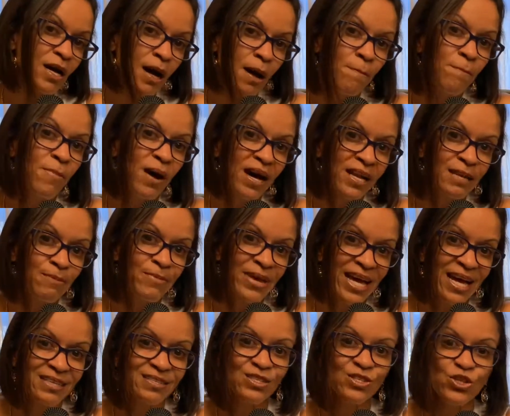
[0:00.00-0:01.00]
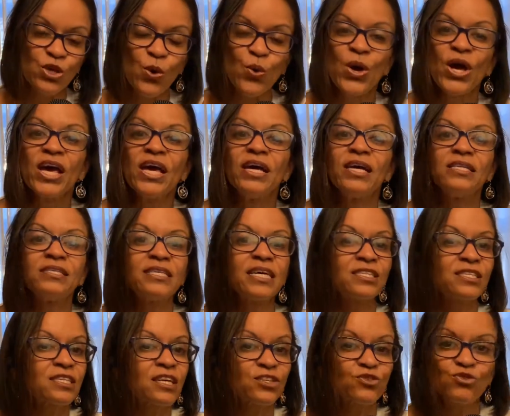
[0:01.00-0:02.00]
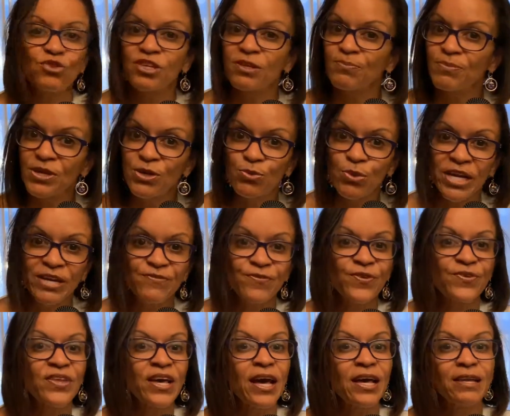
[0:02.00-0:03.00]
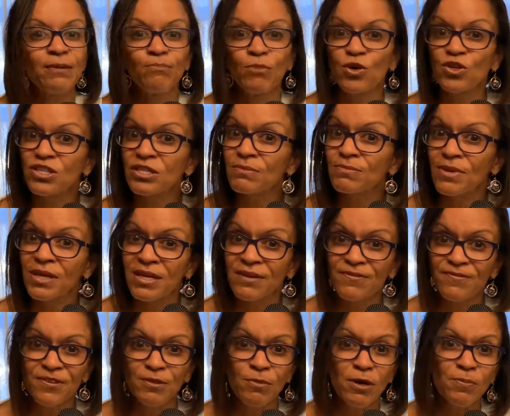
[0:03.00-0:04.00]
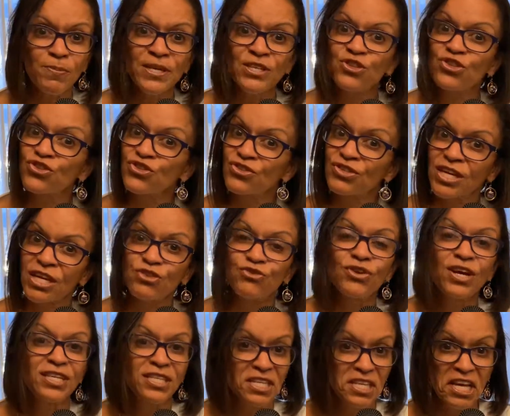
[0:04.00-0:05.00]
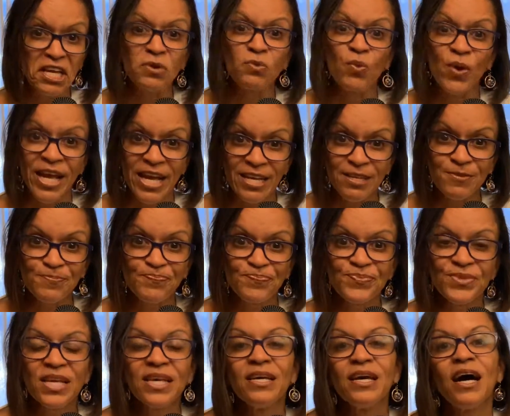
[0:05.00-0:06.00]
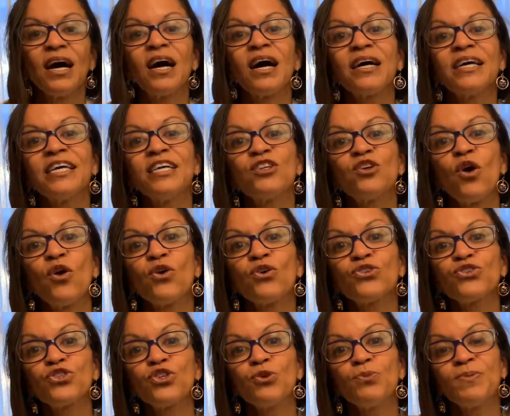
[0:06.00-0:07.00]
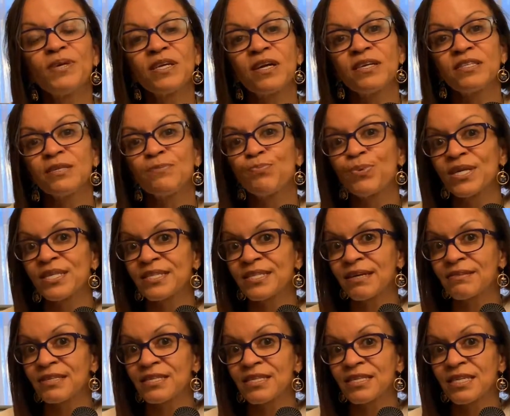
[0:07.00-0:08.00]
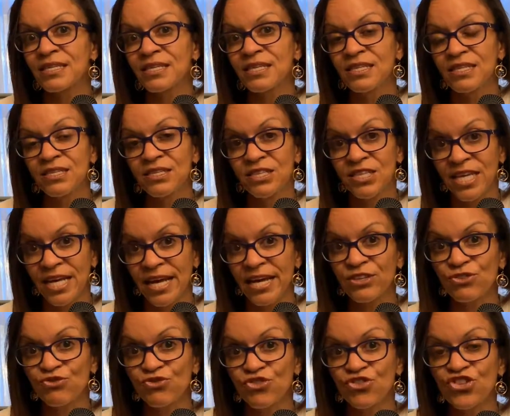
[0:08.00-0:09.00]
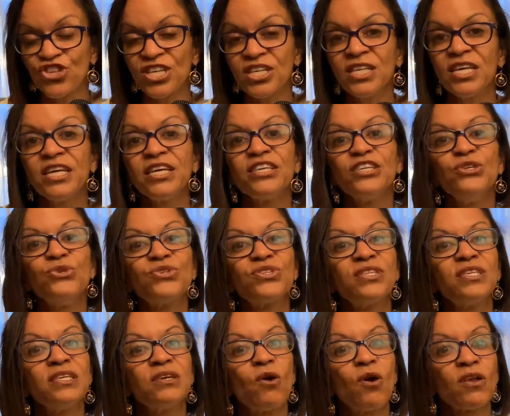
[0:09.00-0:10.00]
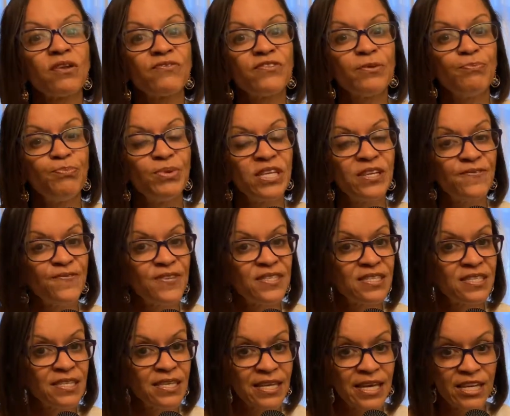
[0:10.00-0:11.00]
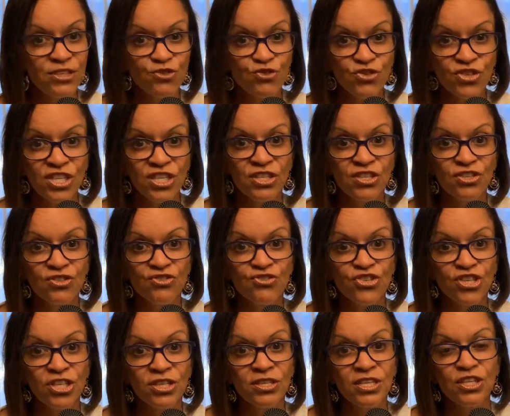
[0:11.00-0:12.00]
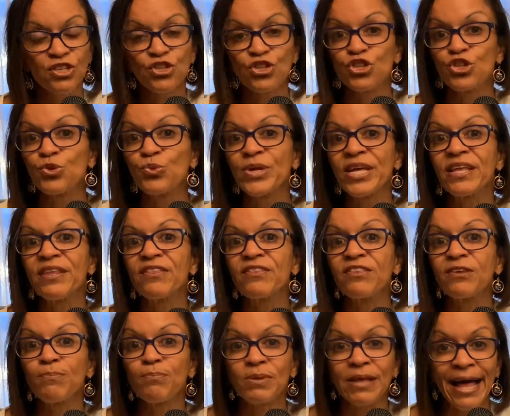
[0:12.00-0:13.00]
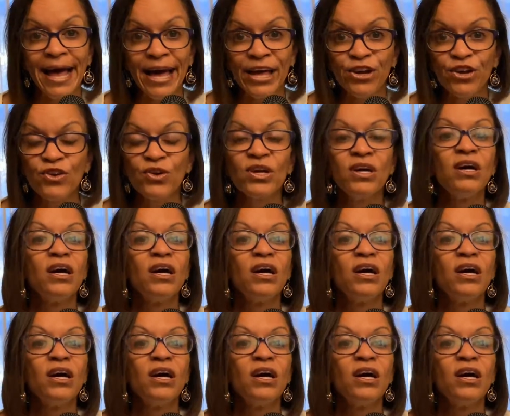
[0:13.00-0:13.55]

body mass. So testosterone can be great for that, and most of my female patients are not trying to gain weight. It also, because it breaks down into estrogen, you see all of the benefits that estrogen can do in the bladder